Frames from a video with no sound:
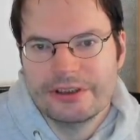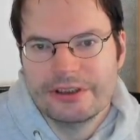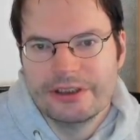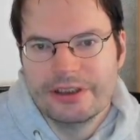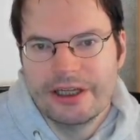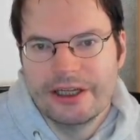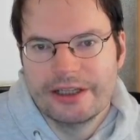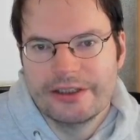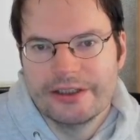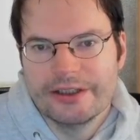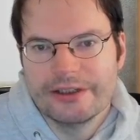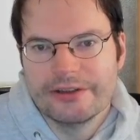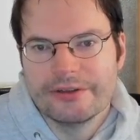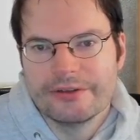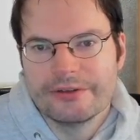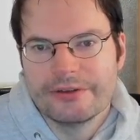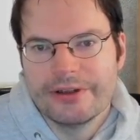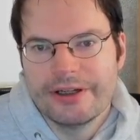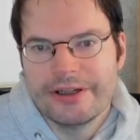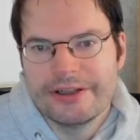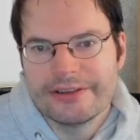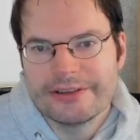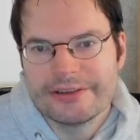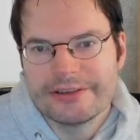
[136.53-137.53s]
And then the
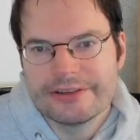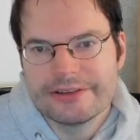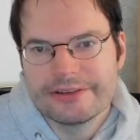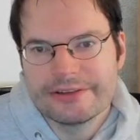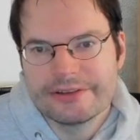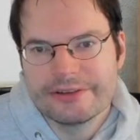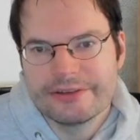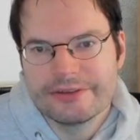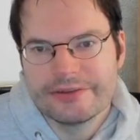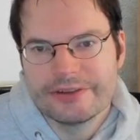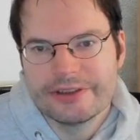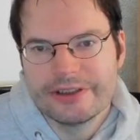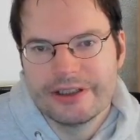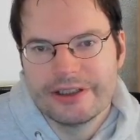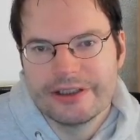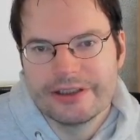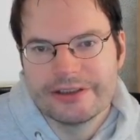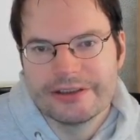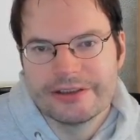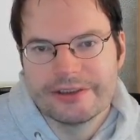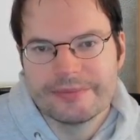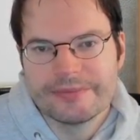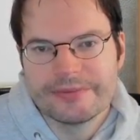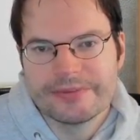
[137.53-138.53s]
rest of the
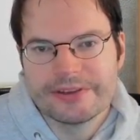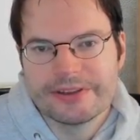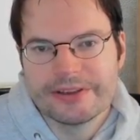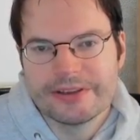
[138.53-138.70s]
items